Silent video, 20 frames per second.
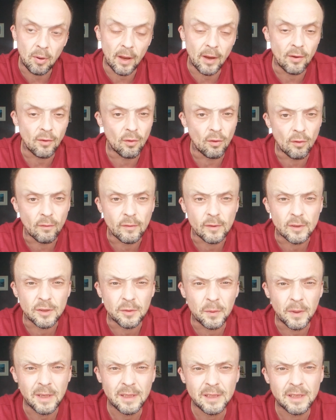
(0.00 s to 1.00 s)
played Oliver
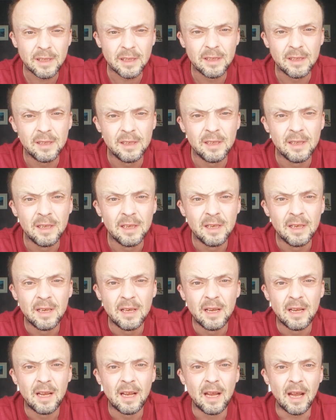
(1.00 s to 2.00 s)
Twist
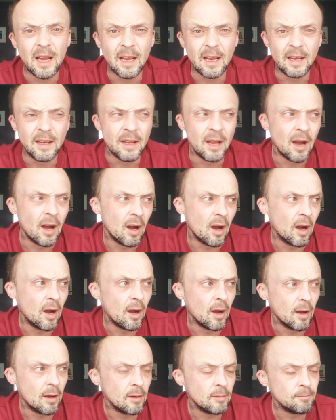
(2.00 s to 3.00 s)
in
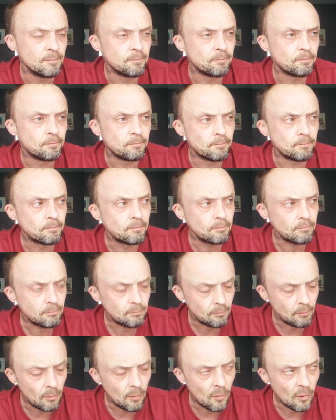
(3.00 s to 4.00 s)
uh,
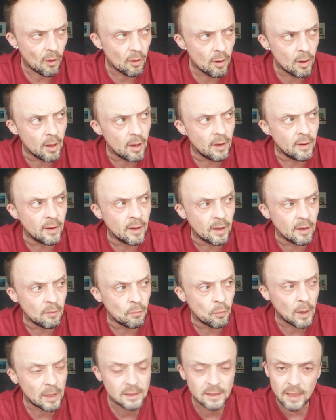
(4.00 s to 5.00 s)
in the
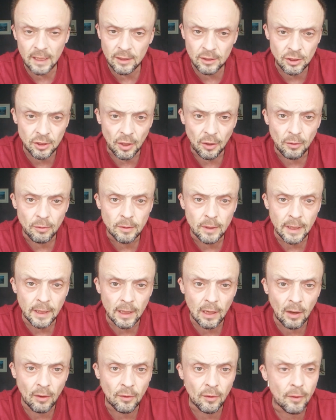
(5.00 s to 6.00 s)
West End show
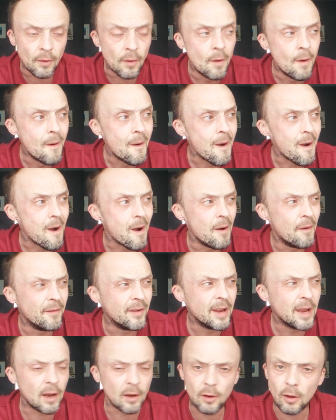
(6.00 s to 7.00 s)
in London
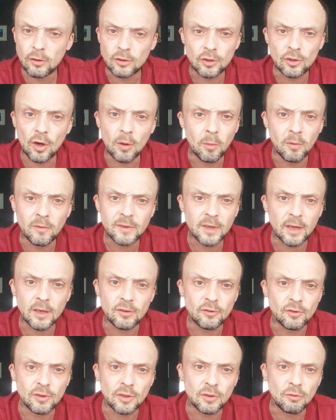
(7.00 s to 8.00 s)
and he had loads of time off
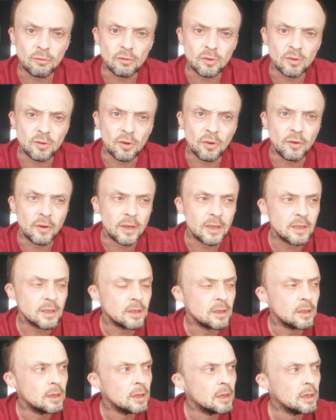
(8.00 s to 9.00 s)
secondary school to do this.